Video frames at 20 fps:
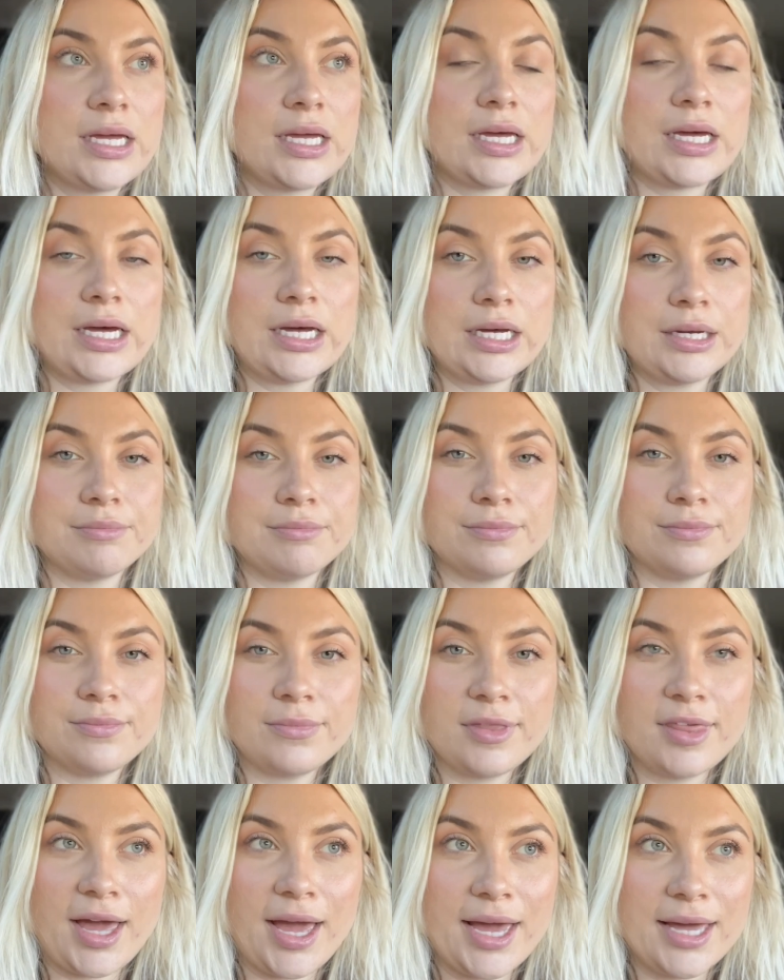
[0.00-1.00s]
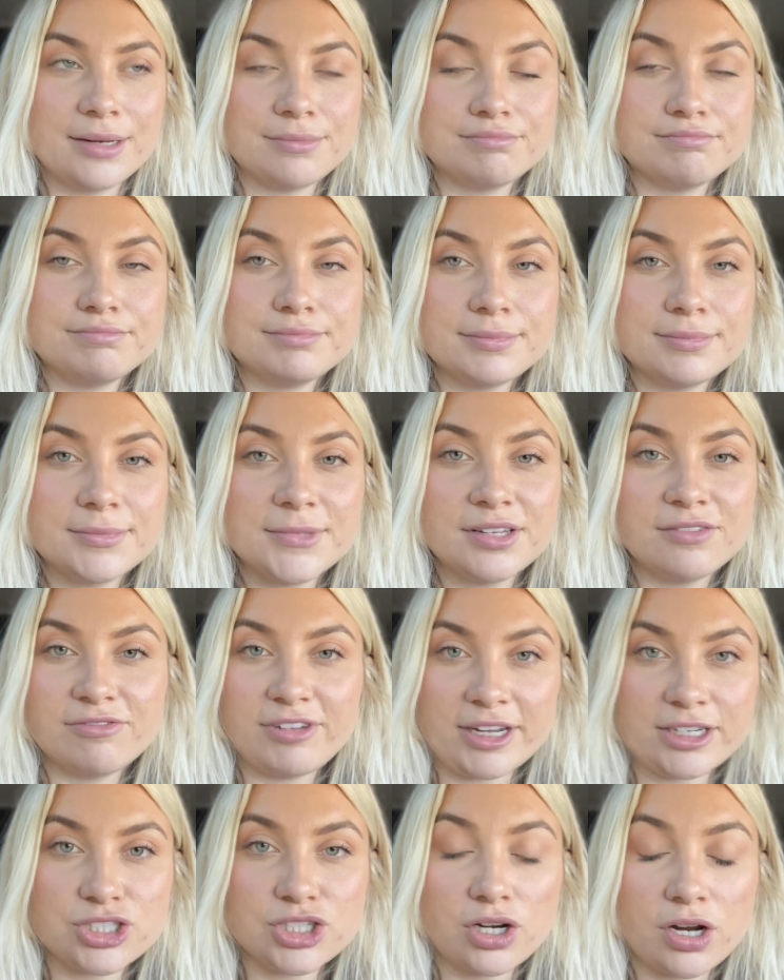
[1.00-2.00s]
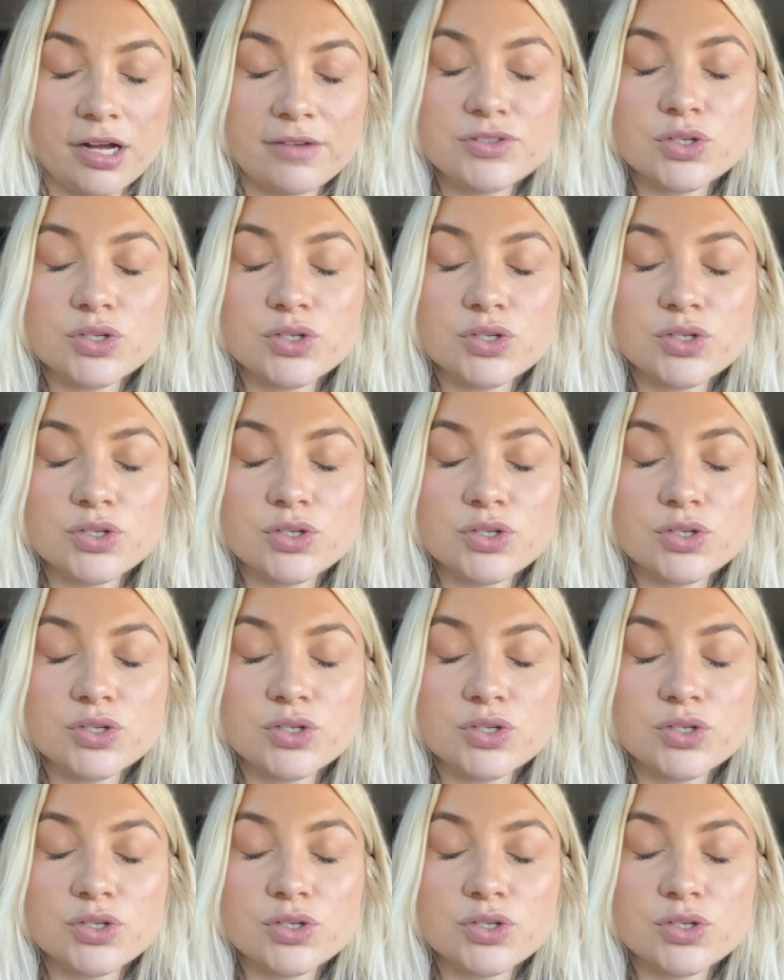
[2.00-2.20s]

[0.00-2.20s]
that infection off.